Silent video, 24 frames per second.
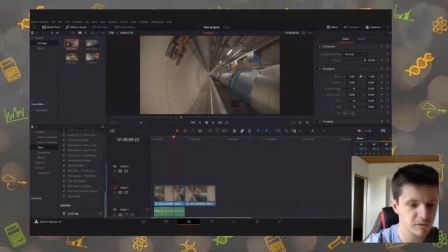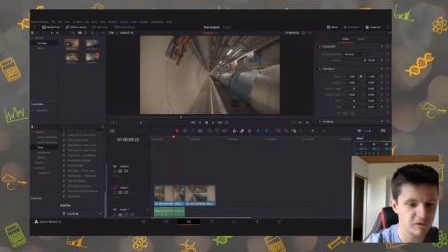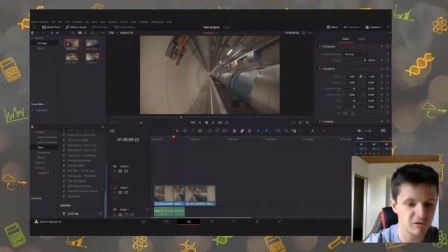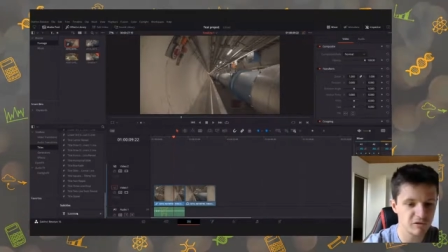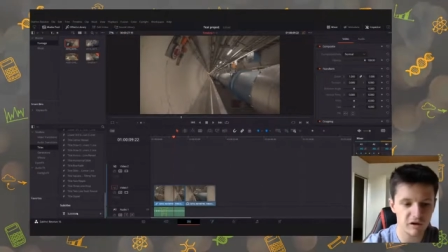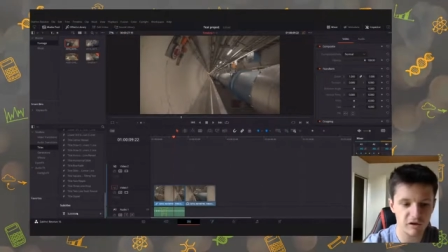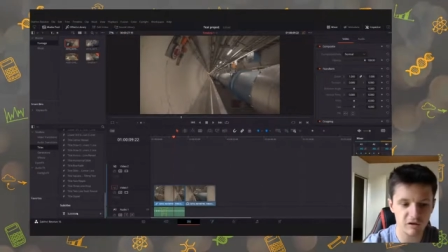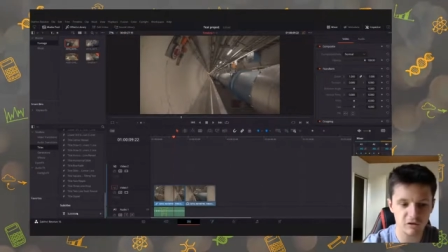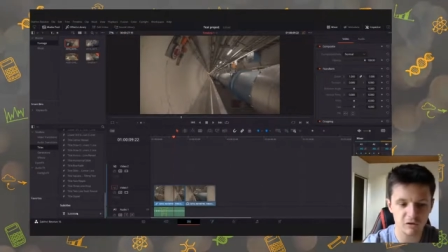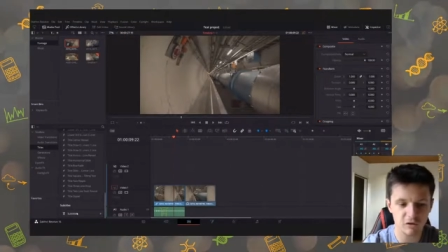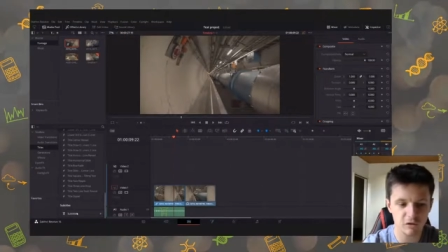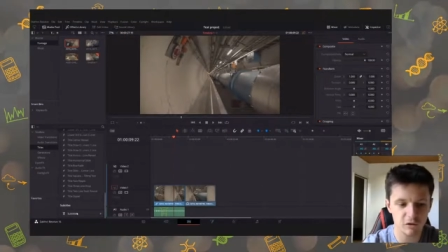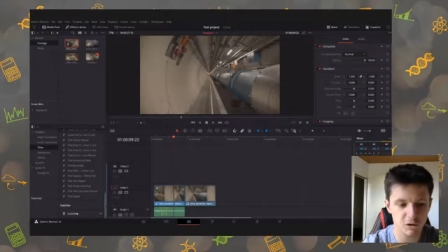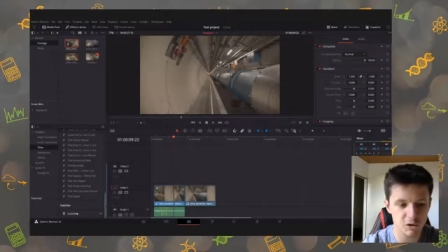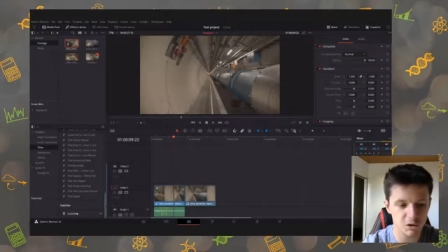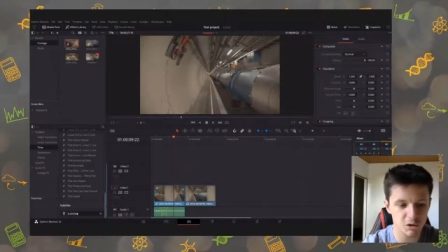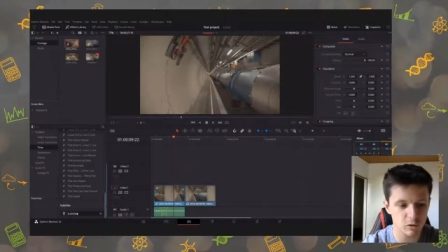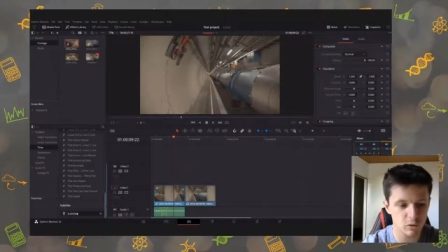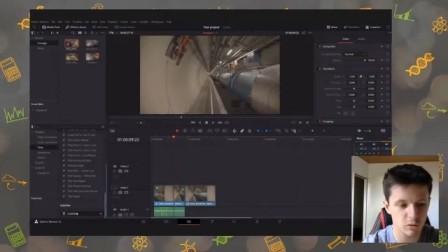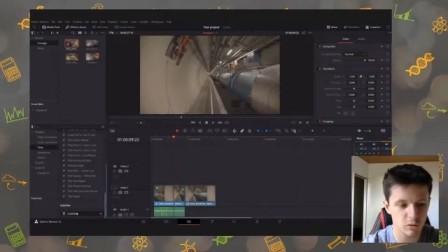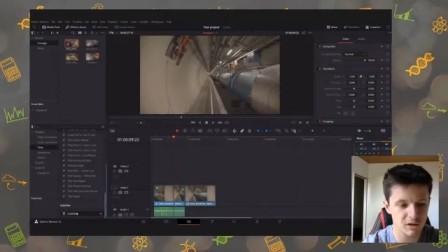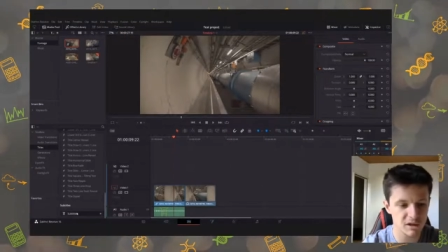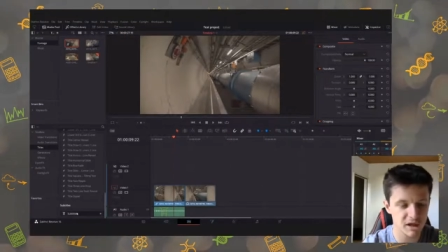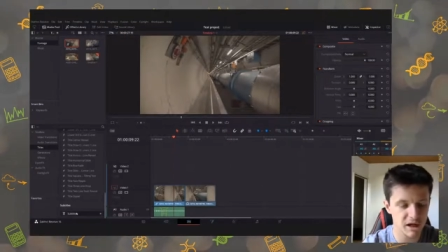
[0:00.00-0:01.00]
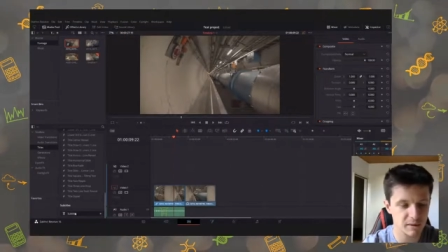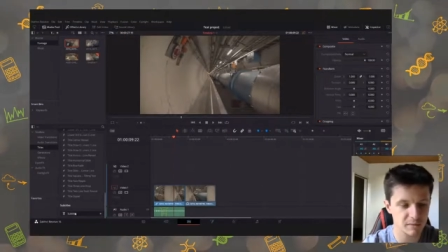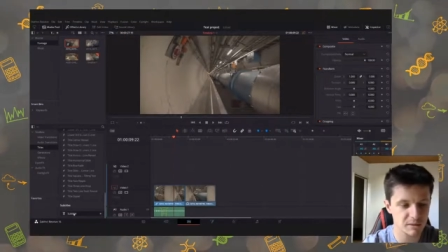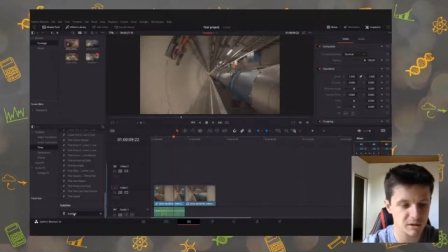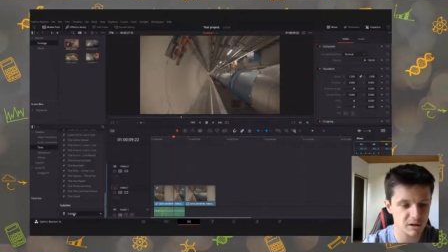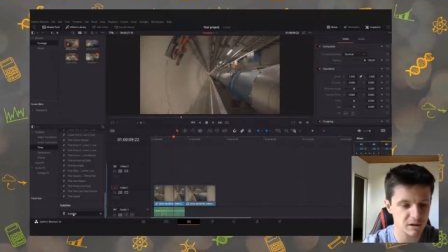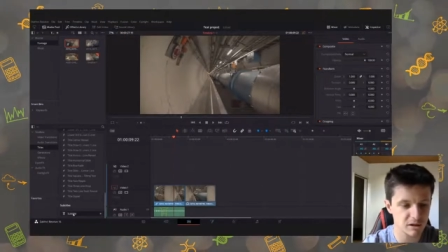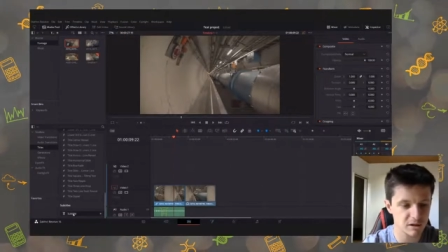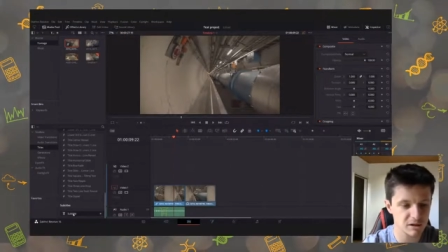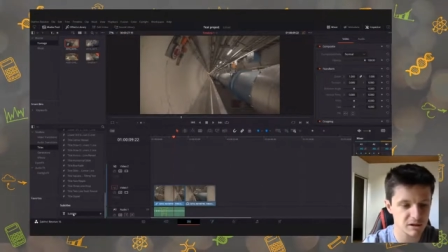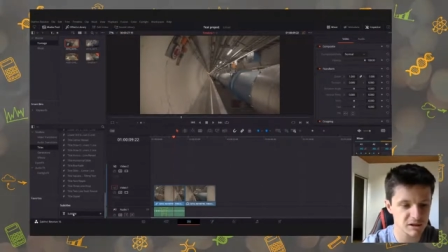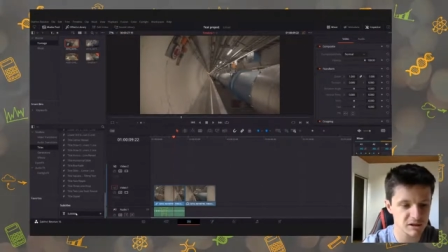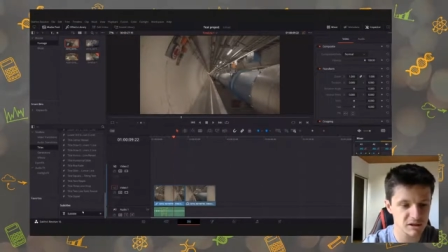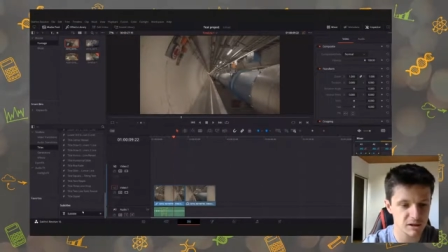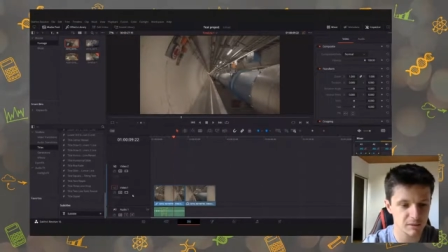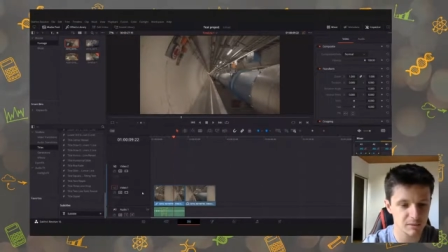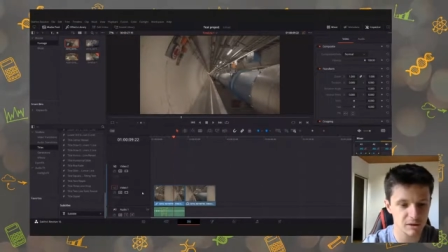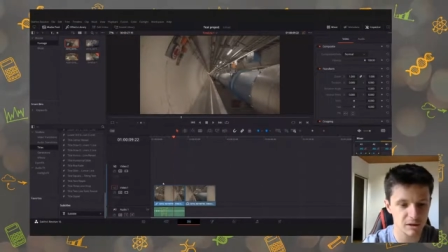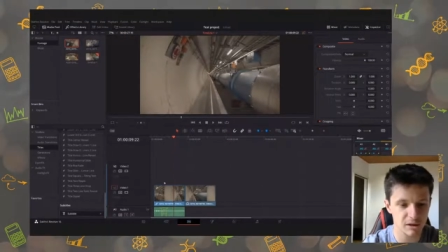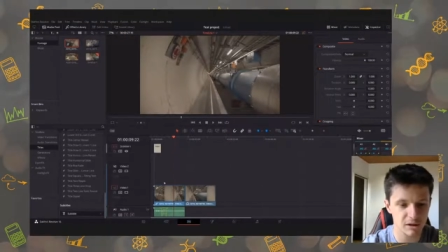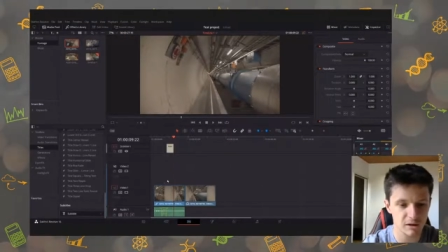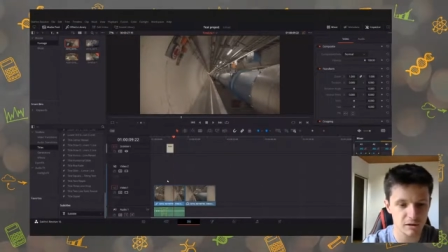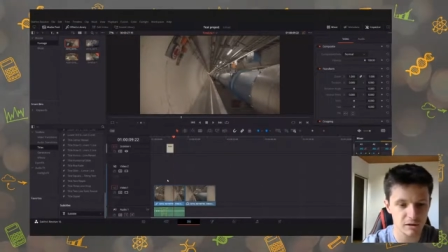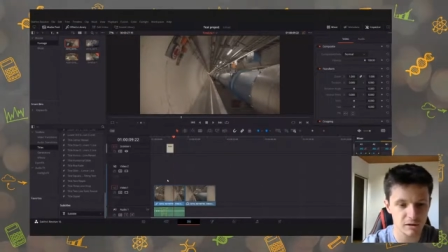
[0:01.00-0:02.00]
If any of you should want to add
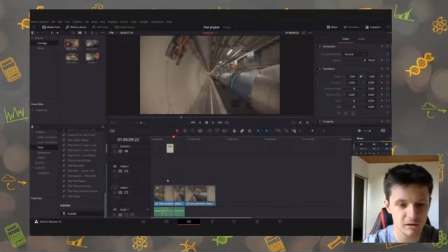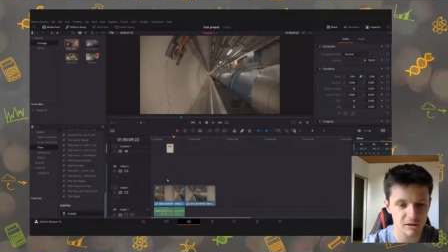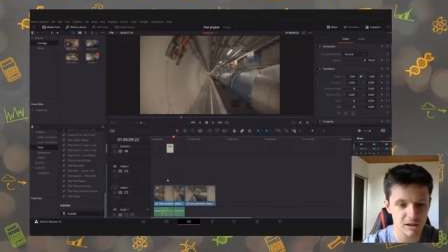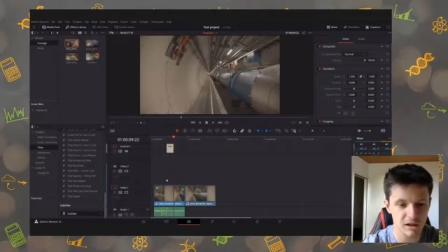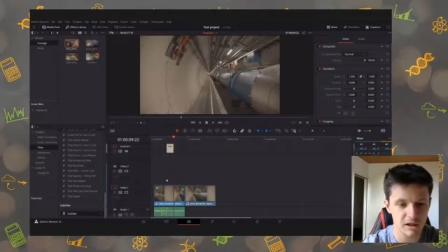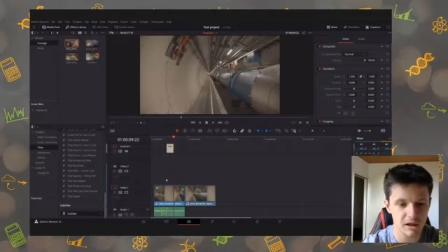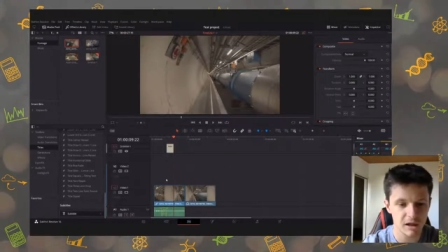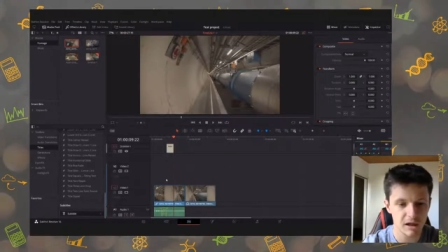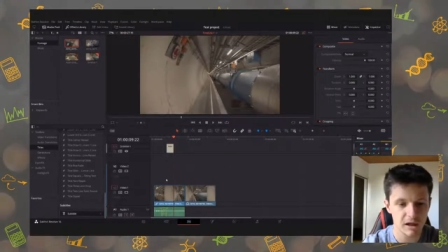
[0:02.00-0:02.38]
subtitles,